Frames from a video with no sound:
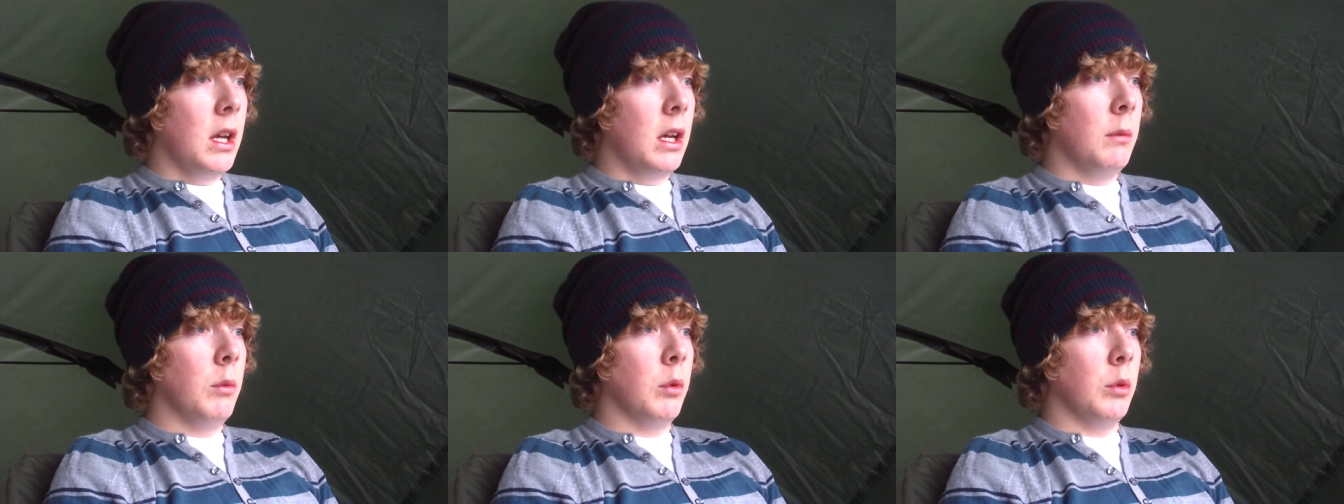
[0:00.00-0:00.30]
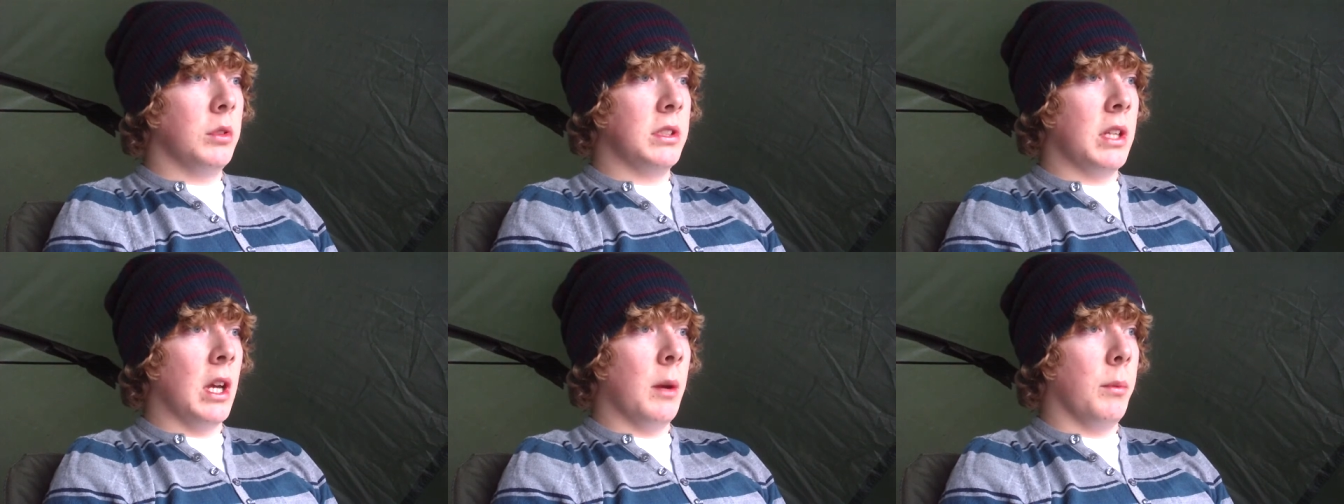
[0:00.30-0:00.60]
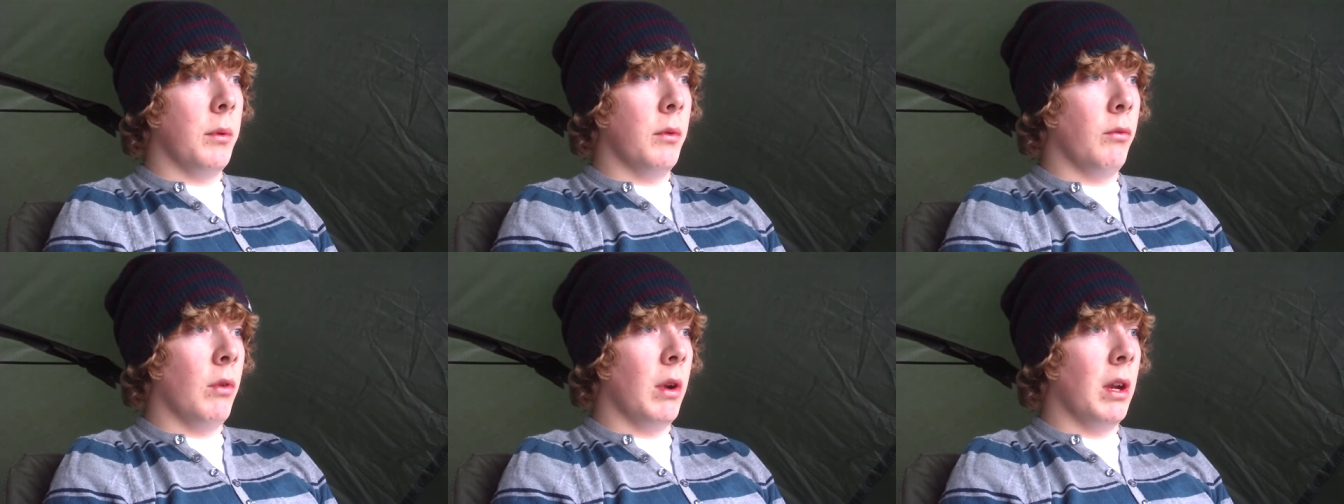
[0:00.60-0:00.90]
and all set
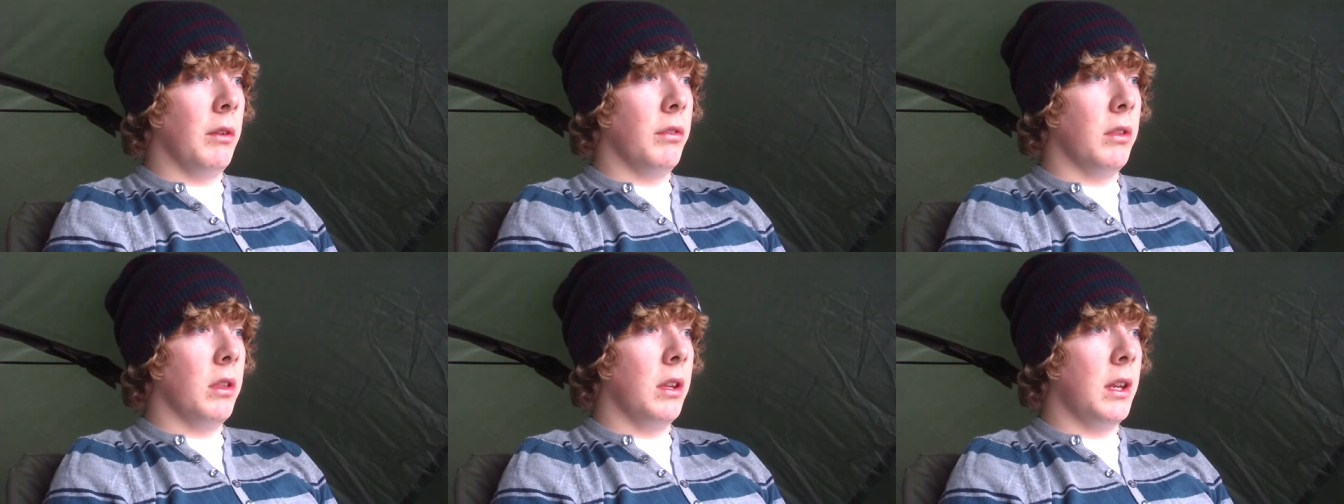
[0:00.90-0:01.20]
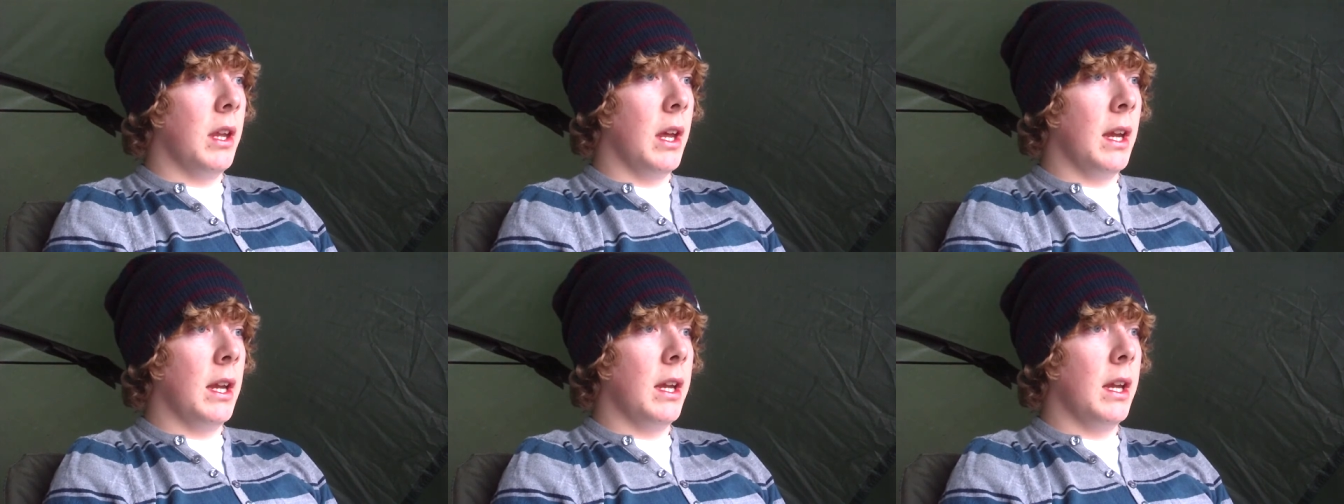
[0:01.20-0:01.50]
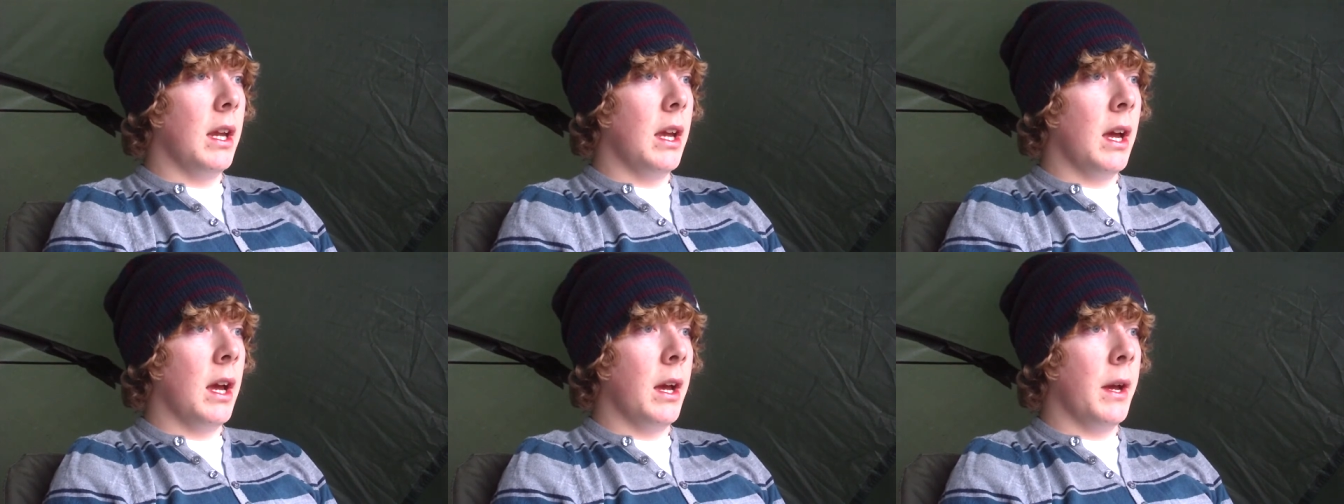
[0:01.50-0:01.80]
up and ready for the day.
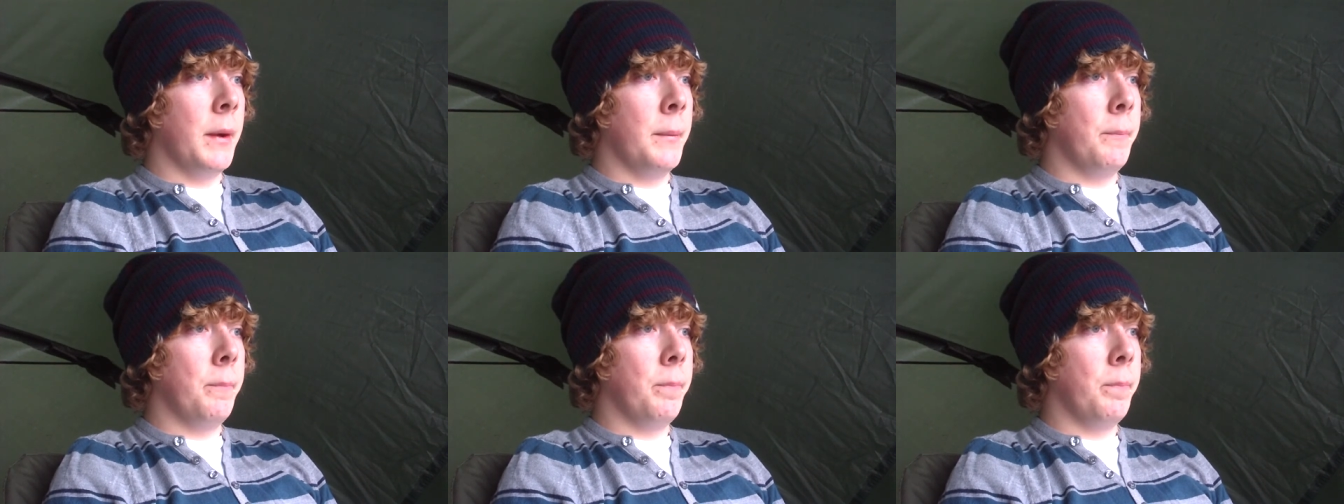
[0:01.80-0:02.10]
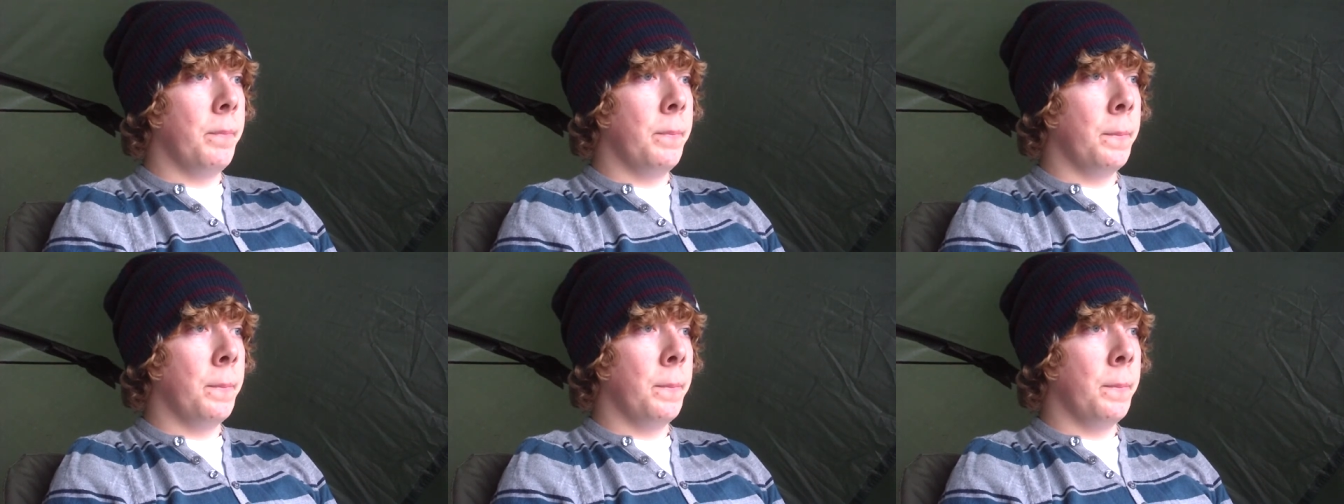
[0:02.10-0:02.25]
Um,